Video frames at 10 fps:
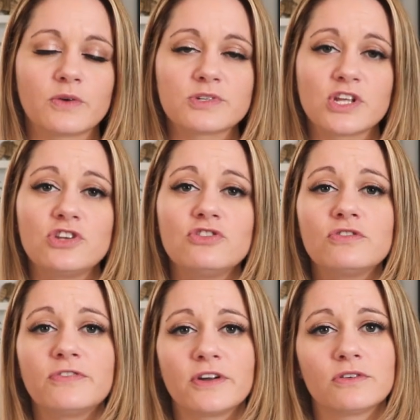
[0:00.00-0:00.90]
There was a
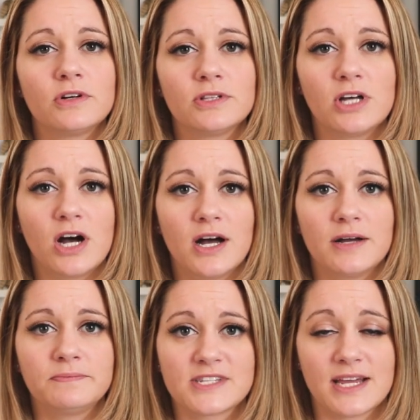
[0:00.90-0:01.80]
new federal
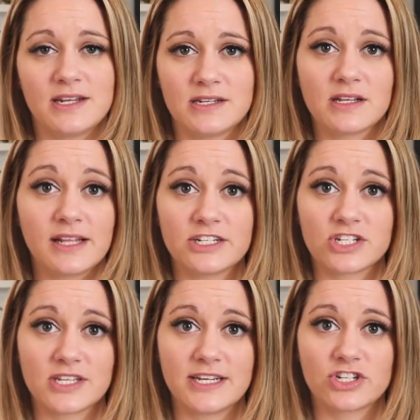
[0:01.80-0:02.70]
law signed into
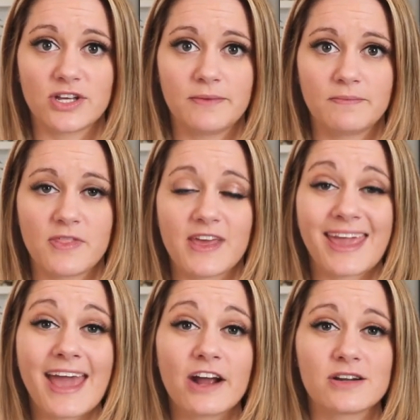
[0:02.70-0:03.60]
legislation the
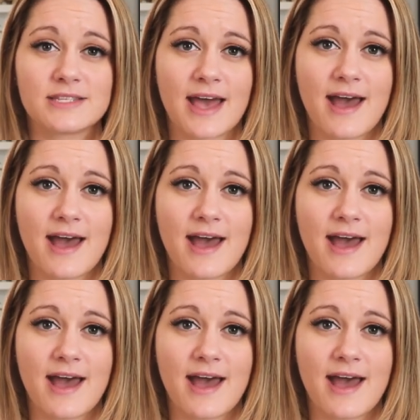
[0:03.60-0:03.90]
CARES